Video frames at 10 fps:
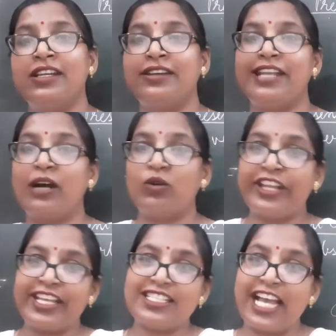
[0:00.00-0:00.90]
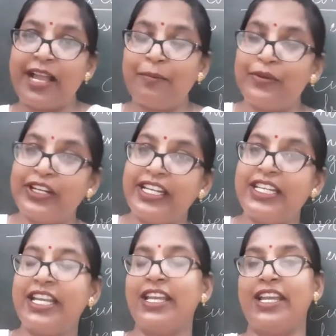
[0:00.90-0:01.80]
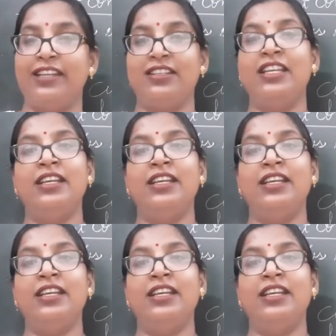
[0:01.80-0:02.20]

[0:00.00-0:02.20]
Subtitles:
Nowadays I am reading it.